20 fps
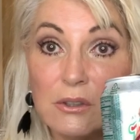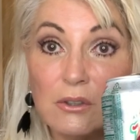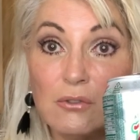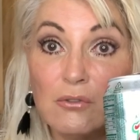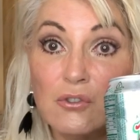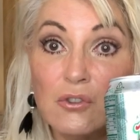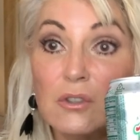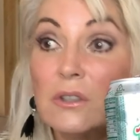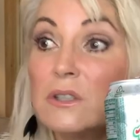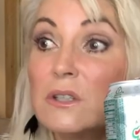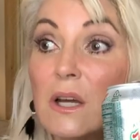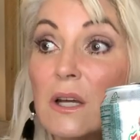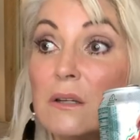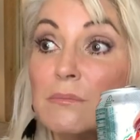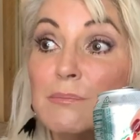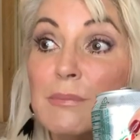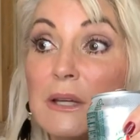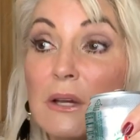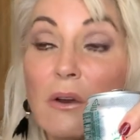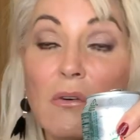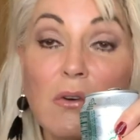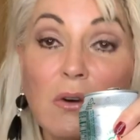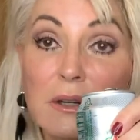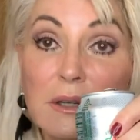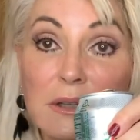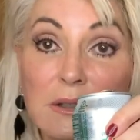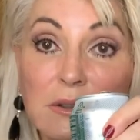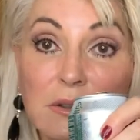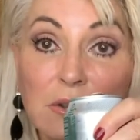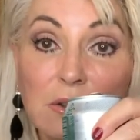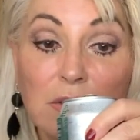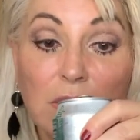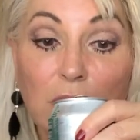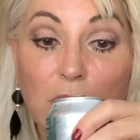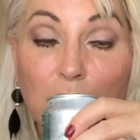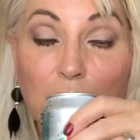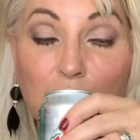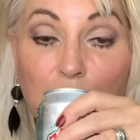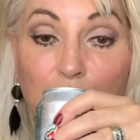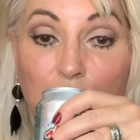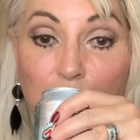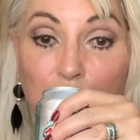You should not be on it, you know.